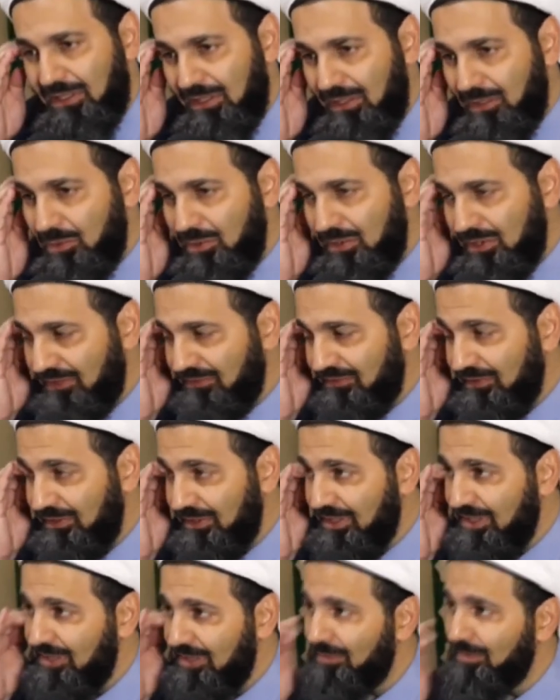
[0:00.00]
they would
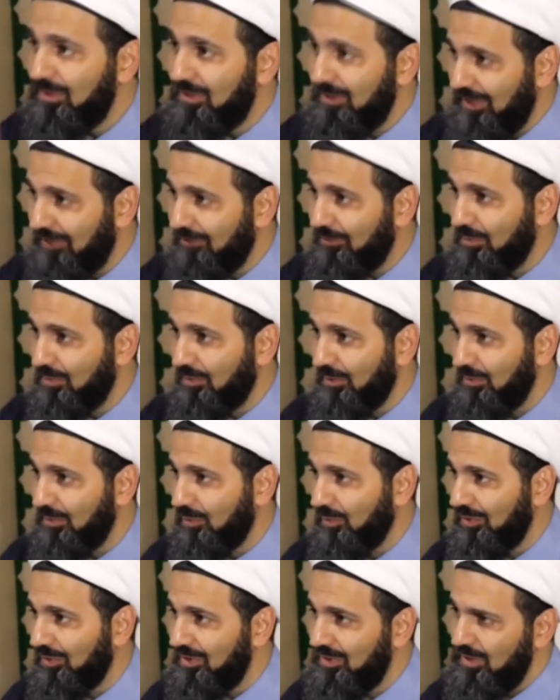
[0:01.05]
definitely have a problem
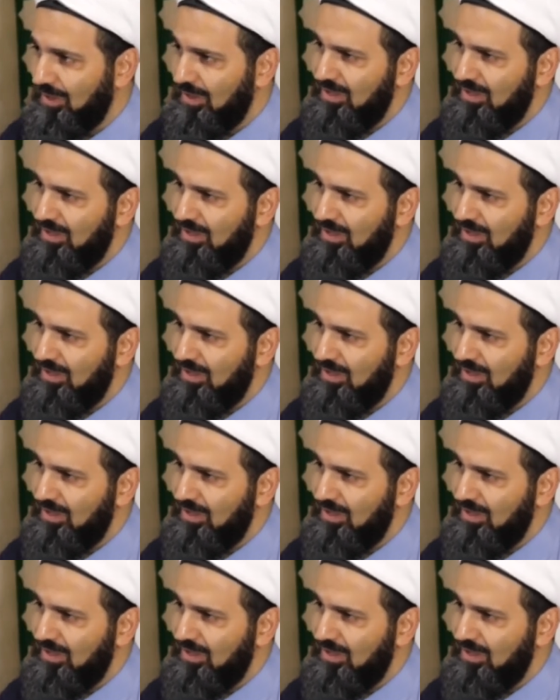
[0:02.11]
with it.